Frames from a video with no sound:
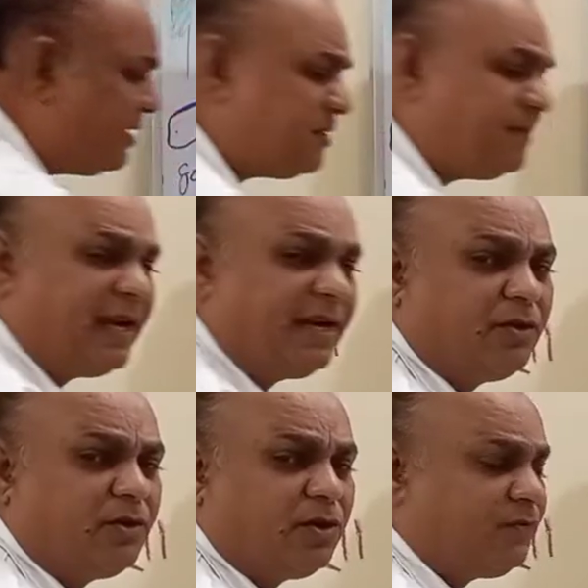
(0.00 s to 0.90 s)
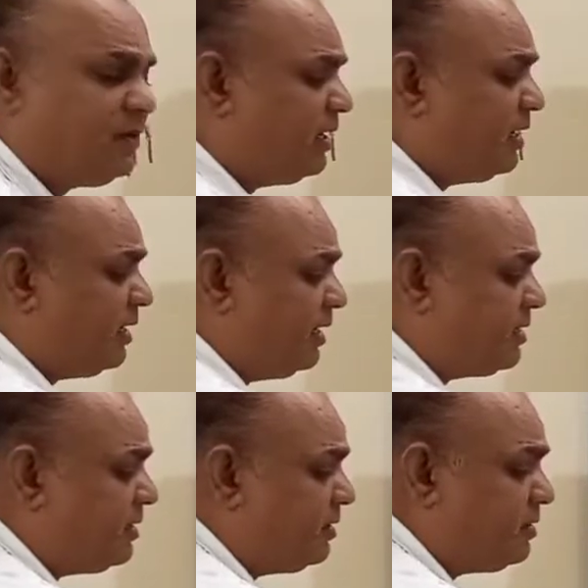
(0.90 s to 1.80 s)
is breakdown of
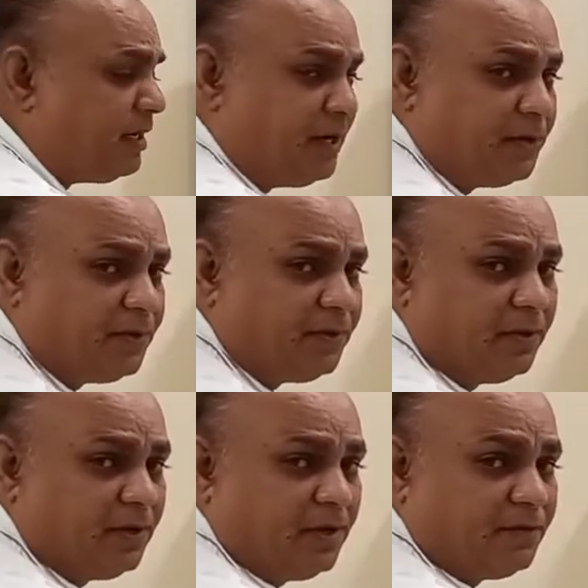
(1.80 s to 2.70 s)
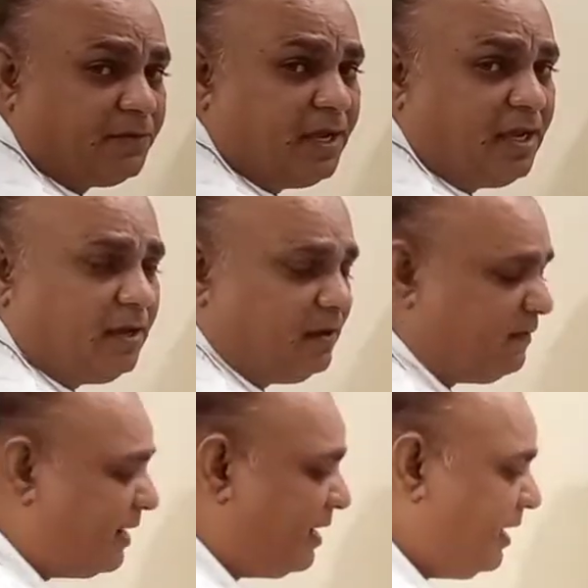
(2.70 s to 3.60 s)
glyceryls into free
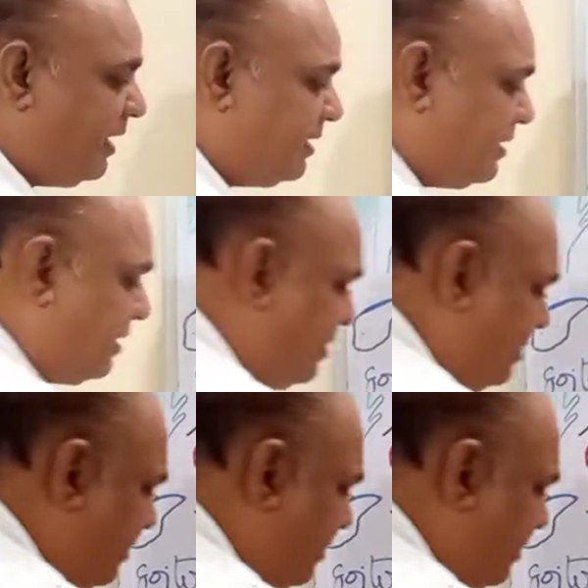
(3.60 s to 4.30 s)
fatty acids.